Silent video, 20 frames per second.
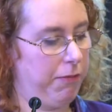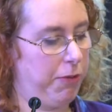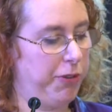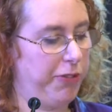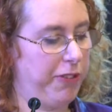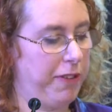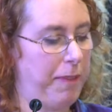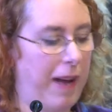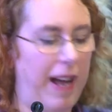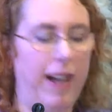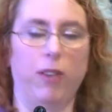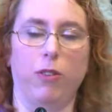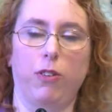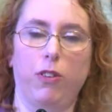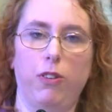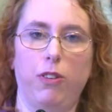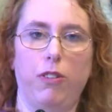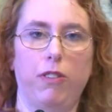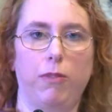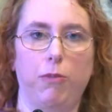
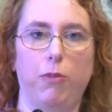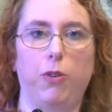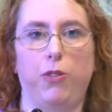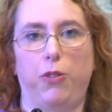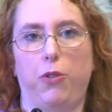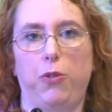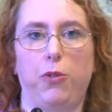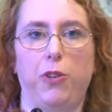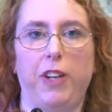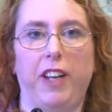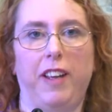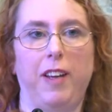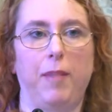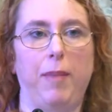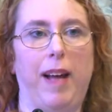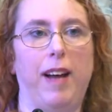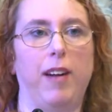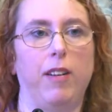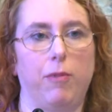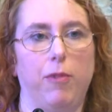was talking
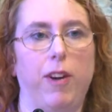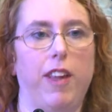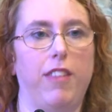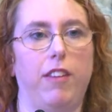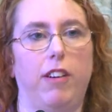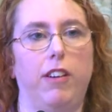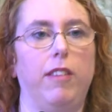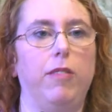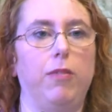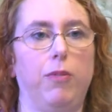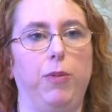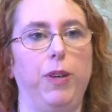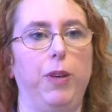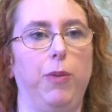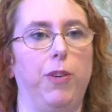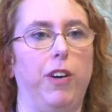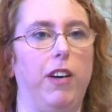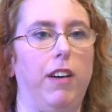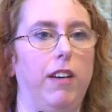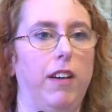about whether we
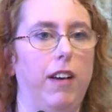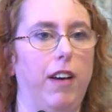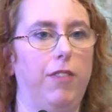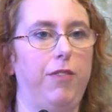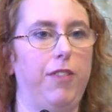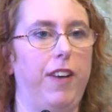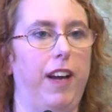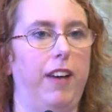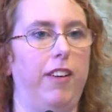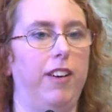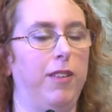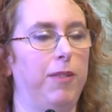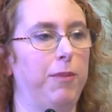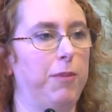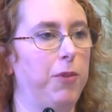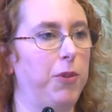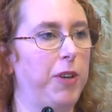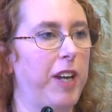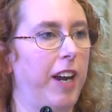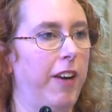were a fairer,
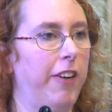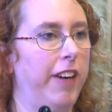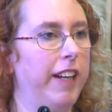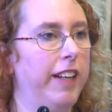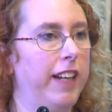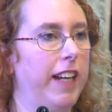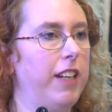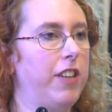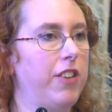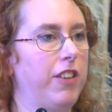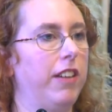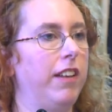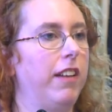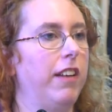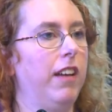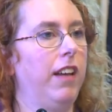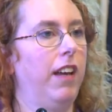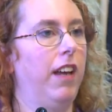more caring nation.